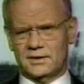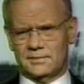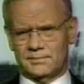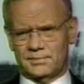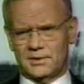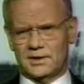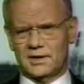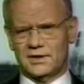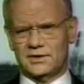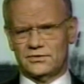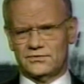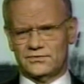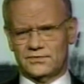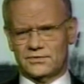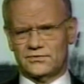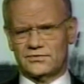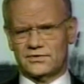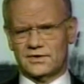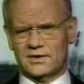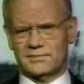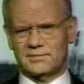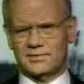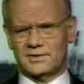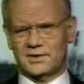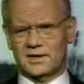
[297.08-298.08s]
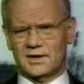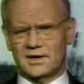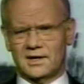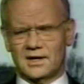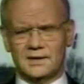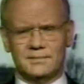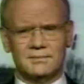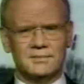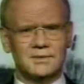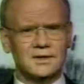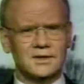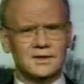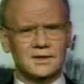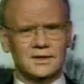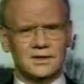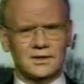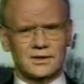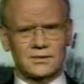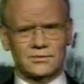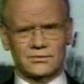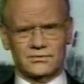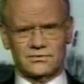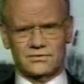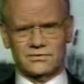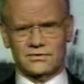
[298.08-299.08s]
place for some time.
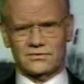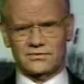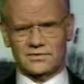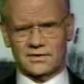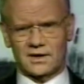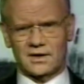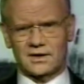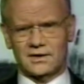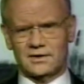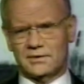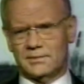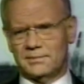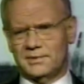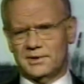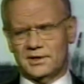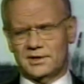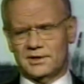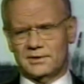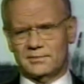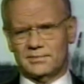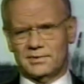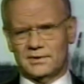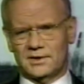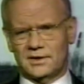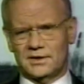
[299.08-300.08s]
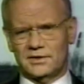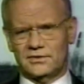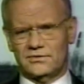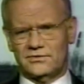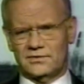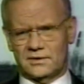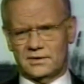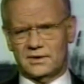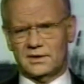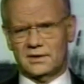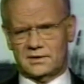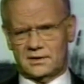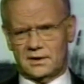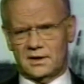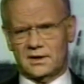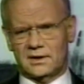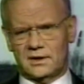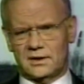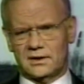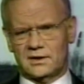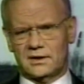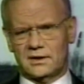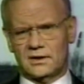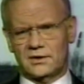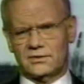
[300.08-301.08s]
It was designed to be in place, and it, and
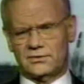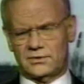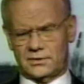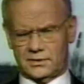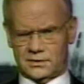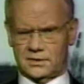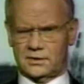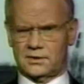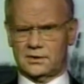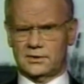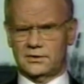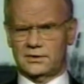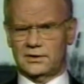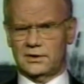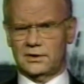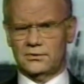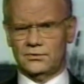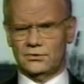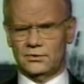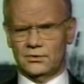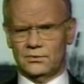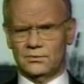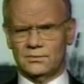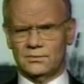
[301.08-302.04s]
it can continue.